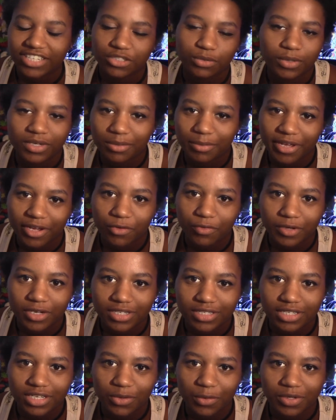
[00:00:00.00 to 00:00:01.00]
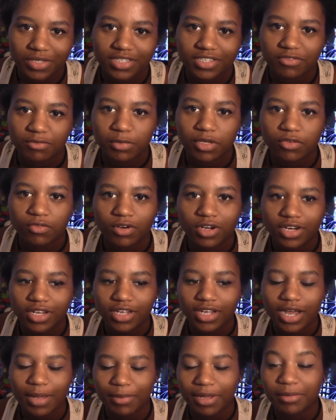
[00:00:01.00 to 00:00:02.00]
just wanted to make a, a sequence of me
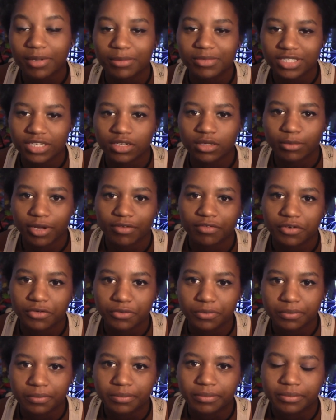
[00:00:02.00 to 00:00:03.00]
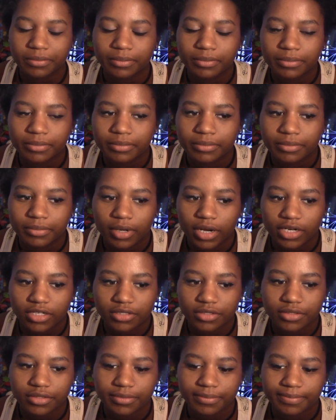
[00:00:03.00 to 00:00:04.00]
running. I mean, I'm still in my room. I
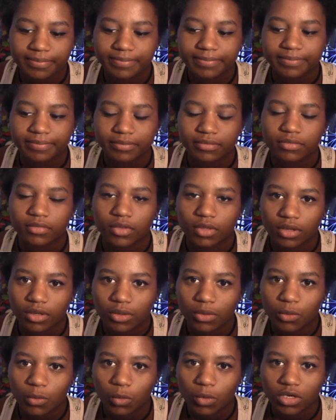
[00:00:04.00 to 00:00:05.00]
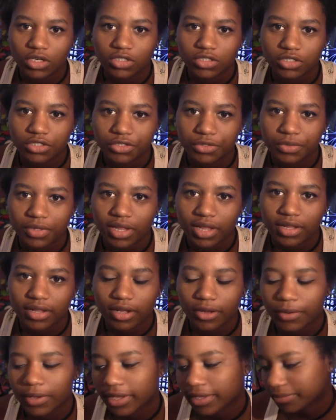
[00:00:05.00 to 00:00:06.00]
just wanted to do that.
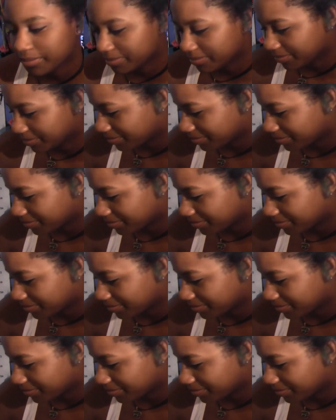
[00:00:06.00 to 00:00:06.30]
Okay.